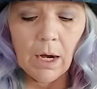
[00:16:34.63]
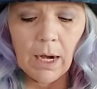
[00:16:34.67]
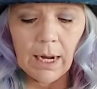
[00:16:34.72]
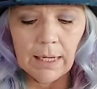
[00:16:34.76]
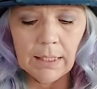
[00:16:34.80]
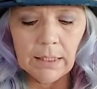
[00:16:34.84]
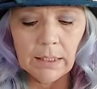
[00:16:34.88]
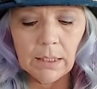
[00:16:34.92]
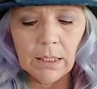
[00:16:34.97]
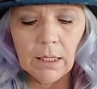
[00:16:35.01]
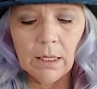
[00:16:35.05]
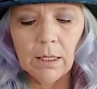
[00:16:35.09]
All
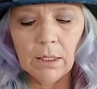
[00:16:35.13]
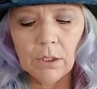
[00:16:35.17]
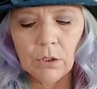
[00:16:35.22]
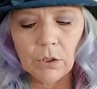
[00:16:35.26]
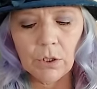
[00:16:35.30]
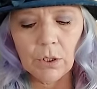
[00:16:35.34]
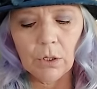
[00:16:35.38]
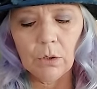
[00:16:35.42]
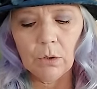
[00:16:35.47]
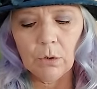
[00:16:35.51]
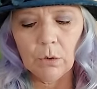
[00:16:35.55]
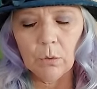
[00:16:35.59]
right,
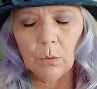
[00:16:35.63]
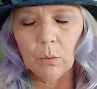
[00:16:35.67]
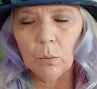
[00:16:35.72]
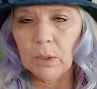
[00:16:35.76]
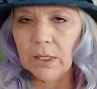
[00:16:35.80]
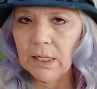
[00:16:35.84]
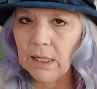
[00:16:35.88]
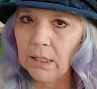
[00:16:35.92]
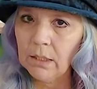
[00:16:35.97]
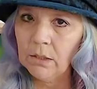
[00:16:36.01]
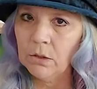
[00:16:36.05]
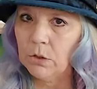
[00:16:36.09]
so
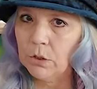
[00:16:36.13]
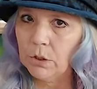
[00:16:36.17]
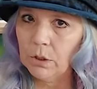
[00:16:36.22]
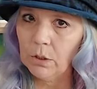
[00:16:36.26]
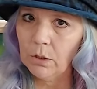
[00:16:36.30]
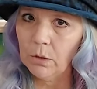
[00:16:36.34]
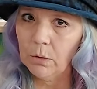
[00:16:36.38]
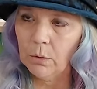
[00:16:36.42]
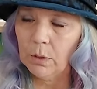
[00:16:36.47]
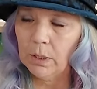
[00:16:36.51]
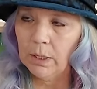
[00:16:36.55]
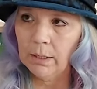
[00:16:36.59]
we didn't
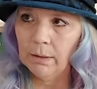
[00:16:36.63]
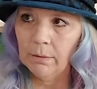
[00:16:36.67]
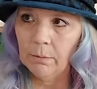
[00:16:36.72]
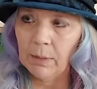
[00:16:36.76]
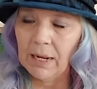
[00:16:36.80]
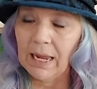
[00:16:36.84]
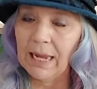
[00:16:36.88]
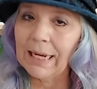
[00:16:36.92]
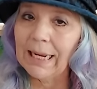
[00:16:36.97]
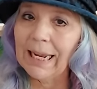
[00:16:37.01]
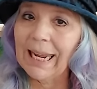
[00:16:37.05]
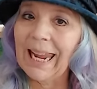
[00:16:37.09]
do,
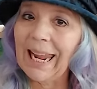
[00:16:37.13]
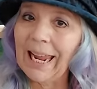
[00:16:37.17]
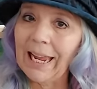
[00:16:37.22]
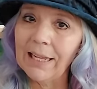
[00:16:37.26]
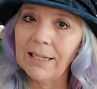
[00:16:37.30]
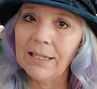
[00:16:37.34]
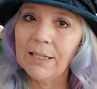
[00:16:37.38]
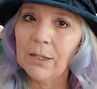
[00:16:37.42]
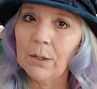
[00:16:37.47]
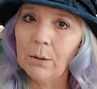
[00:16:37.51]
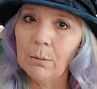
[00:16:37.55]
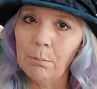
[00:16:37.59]
we had a
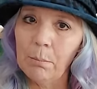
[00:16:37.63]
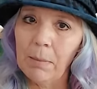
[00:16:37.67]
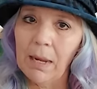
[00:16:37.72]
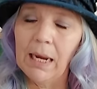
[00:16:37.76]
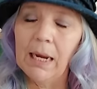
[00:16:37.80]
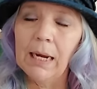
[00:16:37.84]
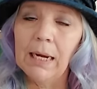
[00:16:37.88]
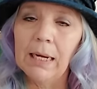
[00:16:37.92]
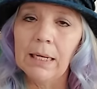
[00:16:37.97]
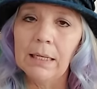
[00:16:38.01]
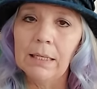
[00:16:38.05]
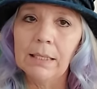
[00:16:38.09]
cancel
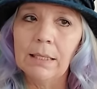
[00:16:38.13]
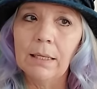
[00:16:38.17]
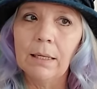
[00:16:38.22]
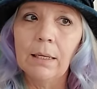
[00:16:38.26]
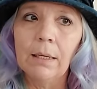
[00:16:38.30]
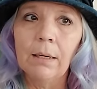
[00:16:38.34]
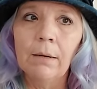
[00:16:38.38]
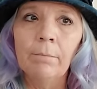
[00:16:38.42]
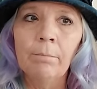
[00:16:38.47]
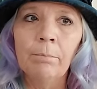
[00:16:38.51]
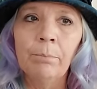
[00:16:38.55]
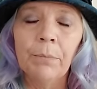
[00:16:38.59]
May's
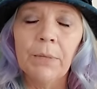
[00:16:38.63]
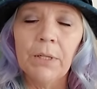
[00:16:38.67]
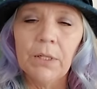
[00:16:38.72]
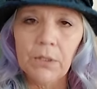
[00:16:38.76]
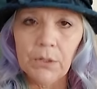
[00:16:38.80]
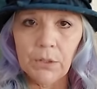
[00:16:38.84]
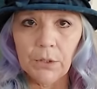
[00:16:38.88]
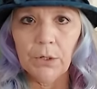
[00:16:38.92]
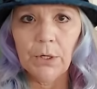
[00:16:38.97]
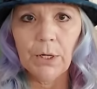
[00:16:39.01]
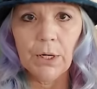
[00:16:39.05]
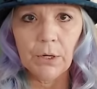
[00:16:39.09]

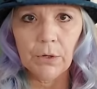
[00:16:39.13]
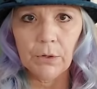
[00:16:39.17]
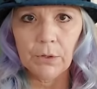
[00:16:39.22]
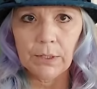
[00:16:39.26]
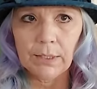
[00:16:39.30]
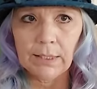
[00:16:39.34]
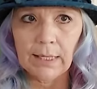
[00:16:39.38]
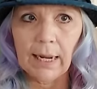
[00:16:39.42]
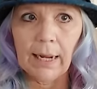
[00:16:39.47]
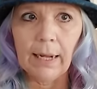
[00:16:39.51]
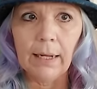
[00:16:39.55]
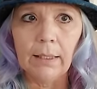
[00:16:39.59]
studio
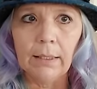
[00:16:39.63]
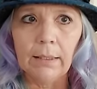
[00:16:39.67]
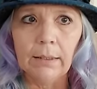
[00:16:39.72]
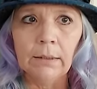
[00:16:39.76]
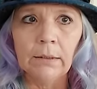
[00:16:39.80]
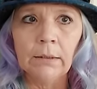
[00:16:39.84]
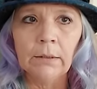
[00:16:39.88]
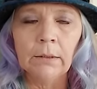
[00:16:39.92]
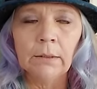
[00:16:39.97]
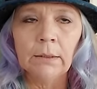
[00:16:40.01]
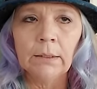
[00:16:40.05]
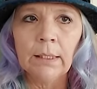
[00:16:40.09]

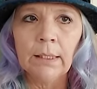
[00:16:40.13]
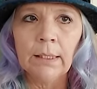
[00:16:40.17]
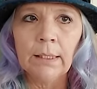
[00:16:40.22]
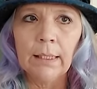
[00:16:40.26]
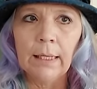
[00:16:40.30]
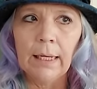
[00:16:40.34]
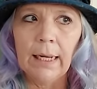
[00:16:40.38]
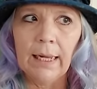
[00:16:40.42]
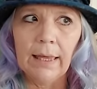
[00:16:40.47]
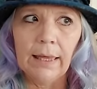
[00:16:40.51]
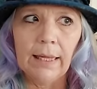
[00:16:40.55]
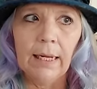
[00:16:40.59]
sale
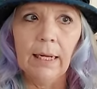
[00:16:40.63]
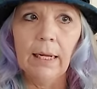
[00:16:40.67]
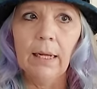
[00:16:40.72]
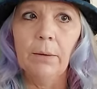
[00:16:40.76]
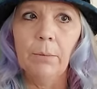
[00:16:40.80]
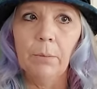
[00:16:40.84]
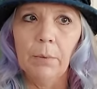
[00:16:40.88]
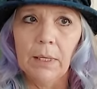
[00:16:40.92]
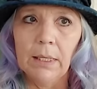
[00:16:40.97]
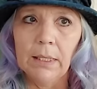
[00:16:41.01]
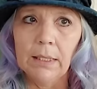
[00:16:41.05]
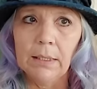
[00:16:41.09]
I think
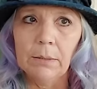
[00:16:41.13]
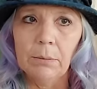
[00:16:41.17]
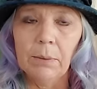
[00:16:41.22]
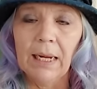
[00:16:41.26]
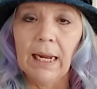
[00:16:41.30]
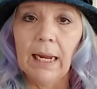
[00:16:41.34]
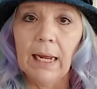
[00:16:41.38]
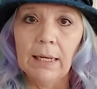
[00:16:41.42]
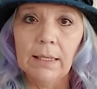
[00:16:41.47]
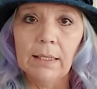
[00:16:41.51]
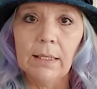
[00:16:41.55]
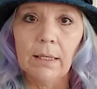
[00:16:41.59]
it was, we
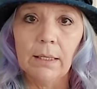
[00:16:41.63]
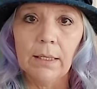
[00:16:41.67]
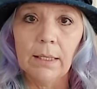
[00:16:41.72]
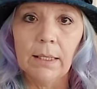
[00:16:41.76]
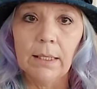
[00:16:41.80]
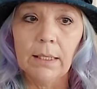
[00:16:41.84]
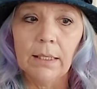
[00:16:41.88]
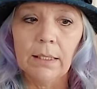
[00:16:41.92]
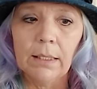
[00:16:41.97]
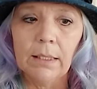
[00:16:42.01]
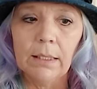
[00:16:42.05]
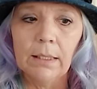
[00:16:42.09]
canceled
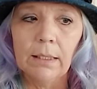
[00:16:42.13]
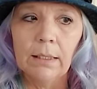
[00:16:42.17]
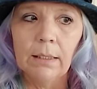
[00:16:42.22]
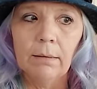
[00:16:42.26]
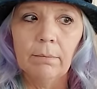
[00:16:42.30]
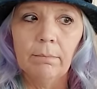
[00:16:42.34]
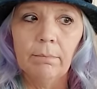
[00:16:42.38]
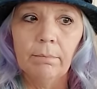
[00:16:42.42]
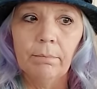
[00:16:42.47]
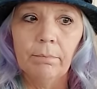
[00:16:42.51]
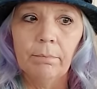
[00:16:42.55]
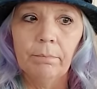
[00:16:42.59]
it
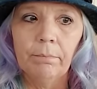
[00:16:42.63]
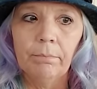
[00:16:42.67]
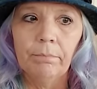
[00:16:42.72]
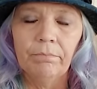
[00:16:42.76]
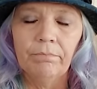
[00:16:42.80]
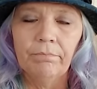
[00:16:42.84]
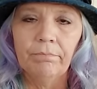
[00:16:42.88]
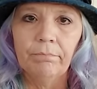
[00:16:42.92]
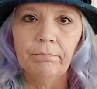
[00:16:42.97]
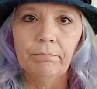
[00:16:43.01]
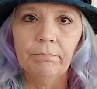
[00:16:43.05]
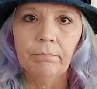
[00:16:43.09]

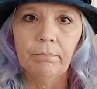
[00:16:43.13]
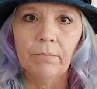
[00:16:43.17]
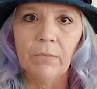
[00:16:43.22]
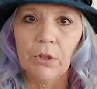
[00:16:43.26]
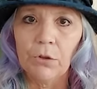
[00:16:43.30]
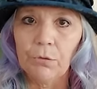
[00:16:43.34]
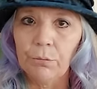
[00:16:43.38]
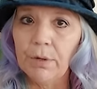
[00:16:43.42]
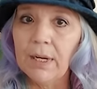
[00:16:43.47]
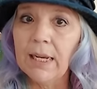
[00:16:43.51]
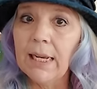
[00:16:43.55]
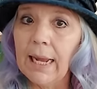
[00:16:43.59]

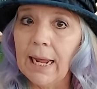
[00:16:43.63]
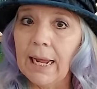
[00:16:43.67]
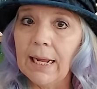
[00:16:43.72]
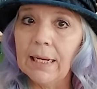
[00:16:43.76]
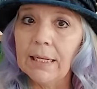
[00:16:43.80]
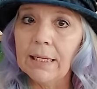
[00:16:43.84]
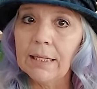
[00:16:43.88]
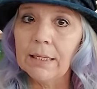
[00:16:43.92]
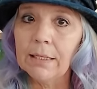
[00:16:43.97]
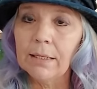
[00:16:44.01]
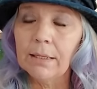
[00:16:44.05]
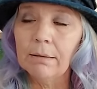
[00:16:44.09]
three
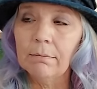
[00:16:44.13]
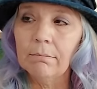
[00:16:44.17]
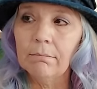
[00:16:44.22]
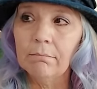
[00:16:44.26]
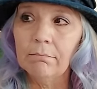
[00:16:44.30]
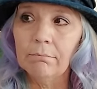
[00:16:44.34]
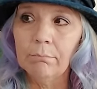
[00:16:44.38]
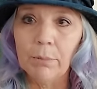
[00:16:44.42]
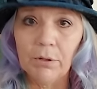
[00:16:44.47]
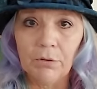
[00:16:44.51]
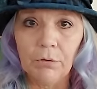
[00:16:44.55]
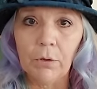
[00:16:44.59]
days
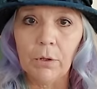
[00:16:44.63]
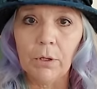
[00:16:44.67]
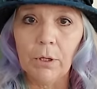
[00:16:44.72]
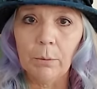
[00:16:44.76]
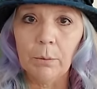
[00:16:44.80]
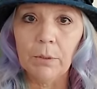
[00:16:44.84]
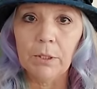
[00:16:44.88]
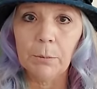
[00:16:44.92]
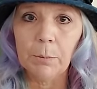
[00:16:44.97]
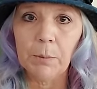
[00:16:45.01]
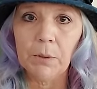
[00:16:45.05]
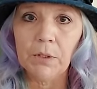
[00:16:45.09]
before it
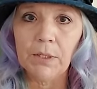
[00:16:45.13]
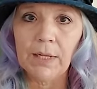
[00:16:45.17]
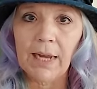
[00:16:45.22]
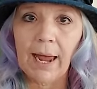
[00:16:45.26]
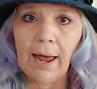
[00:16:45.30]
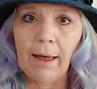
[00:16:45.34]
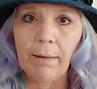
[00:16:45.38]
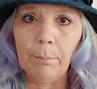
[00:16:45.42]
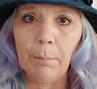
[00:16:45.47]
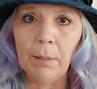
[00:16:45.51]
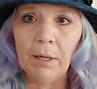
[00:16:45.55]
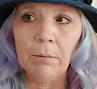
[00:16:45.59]
was supposed to
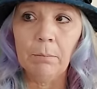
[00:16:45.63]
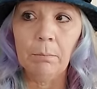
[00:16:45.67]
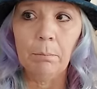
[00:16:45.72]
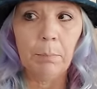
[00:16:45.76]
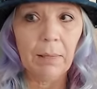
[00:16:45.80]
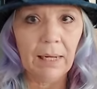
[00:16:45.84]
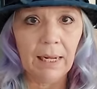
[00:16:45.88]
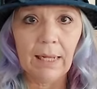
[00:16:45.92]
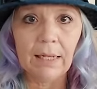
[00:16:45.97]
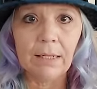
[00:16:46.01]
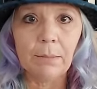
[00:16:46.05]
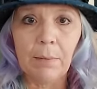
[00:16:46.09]
happen
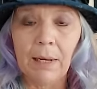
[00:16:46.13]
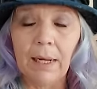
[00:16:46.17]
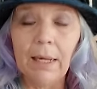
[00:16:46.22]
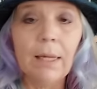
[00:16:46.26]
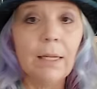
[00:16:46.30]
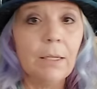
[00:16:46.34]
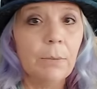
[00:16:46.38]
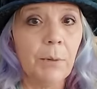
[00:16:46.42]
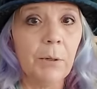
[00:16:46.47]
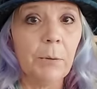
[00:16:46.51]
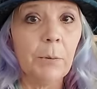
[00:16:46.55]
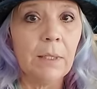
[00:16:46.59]
because my
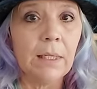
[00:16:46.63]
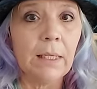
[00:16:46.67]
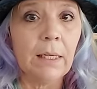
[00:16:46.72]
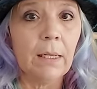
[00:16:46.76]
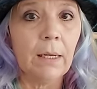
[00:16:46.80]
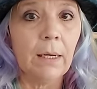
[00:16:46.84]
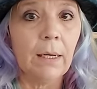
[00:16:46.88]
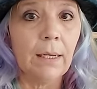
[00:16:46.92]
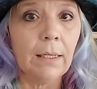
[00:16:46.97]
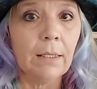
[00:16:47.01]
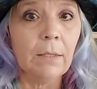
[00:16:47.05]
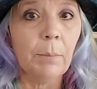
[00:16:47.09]
husband was in
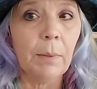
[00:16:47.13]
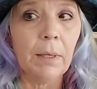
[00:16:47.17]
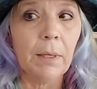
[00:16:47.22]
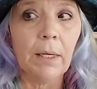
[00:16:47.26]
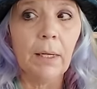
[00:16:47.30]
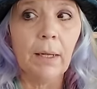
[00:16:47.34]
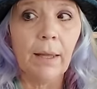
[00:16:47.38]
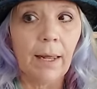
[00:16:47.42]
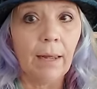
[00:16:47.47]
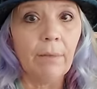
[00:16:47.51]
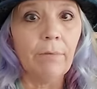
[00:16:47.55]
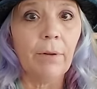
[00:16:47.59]
the
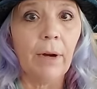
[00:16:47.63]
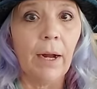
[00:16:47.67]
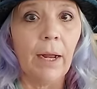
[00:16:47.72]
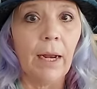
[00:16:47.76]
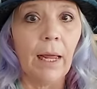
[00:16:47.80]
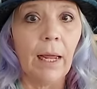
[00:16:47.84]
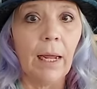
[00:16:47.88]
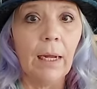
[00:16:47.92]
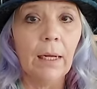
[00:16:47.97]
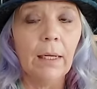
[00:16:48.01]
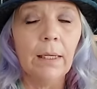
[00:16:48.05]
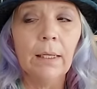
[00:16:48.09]
hospital that
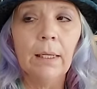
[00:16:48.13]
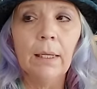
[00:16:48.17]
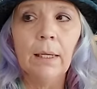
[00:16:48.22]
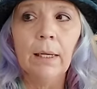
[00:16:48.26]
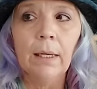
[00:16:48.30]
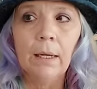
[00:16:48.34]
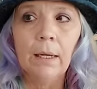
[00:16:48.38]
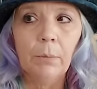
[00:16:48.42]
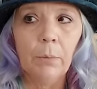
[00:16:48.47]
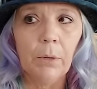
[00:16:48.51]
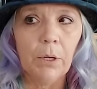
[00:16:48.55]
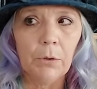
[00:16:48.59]
Friday.
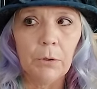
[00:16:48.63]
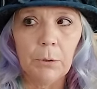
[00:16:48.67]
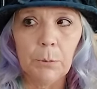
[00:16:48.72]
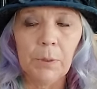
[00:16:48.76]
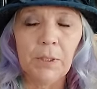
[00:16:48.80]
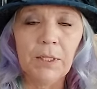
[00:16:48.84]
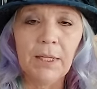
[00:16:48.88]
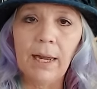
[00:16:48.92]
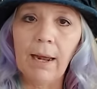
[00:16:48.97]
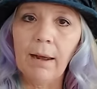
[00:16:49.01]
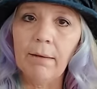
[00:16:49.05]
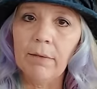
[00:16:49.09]
We were
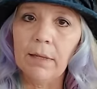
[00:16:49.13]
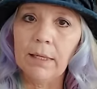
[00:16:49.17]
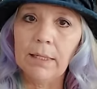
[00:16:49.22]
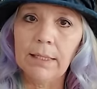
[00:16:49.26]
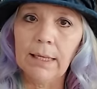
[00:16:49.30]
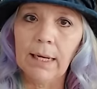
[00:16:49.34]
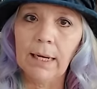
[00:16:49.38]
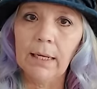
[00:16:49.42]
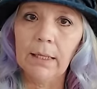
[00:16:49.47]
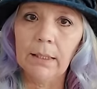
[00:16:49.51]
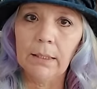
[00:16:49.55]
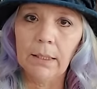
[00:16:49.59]
supposed to have the
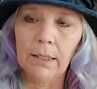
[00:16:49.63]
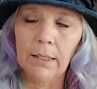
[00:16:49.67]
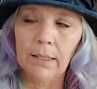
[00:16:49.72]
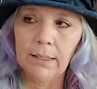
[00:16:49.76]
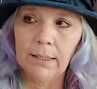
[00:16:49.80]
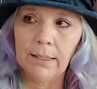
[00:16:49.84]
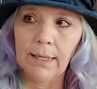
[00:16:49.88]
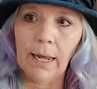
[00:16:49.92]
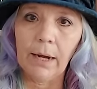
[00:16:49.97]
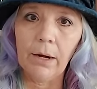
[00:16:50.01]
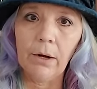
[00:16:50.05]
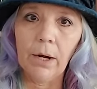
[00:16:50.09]
sale on
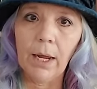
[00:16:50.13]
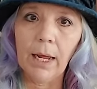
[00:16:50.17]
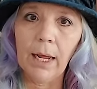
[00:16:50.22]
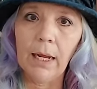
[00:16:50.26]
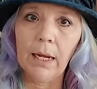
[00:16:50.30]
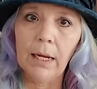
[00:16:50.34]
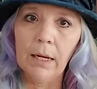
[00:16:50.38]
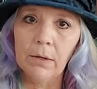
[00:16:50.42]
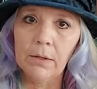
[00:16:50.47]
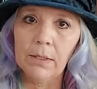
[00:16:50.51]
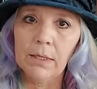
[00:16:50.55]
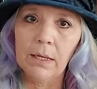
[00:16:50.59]
Saturday.
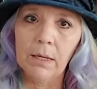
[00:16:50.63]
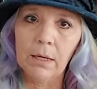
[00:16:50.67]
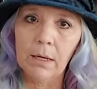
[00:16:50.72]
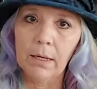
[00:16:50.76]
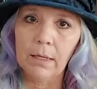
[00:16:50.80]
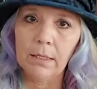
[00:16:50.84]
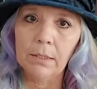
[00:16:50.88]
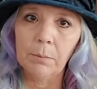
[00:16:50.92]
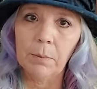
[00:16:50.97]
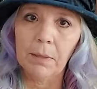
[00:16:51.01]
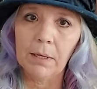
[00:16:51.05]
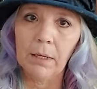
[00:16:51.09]
He was in the
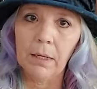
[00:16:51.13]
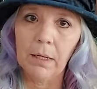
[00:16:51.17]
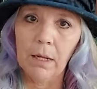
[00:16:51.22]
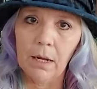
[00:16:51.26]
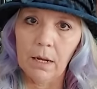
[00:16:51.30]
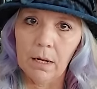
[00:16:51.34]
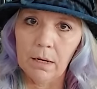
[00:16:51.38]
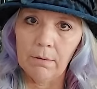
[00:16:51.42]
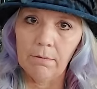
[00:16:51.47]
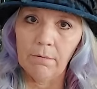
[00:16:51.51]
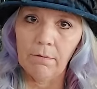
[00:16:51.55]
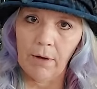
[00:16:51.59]
hospital
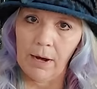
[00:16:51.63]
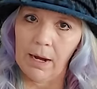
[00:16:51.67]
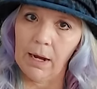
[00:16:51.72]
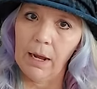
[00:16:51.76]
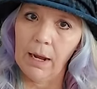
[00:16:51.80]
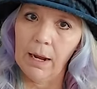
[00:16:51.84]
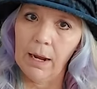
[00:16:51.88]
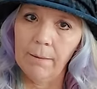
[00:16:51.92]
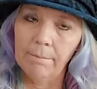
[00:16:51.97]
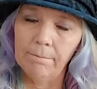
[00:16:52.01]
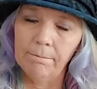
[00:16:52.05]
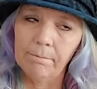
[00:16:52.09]
on
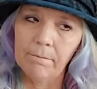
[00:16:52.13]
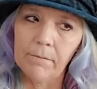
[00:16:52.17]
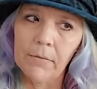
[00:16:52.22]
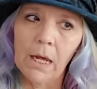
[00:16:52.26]
Friday.